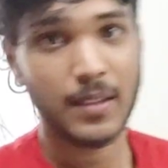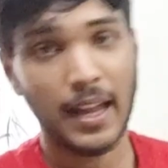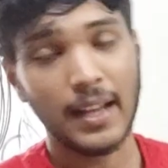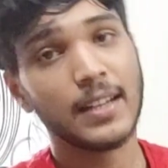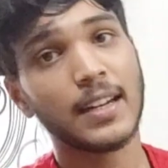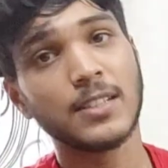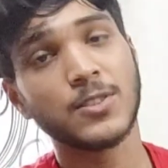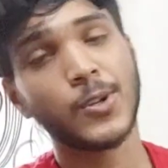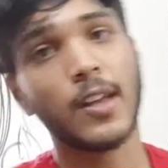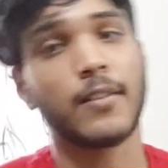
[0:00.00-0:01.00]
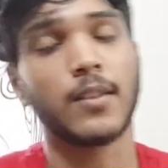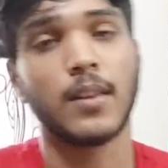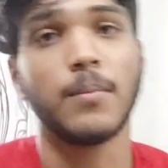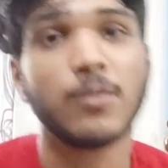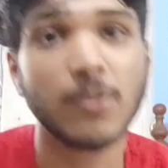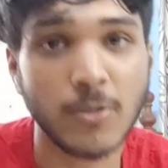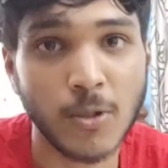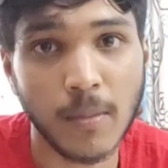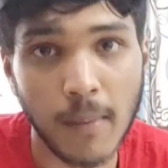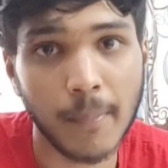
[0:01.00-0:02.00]
and create a story out of them to
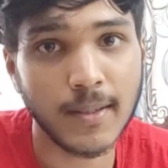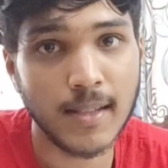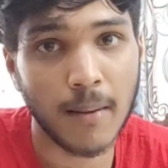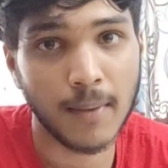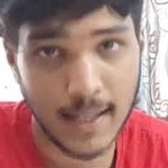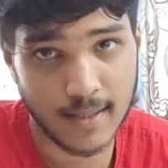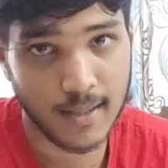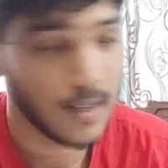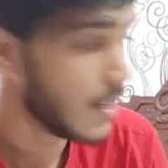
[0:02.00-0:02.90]
remember some list.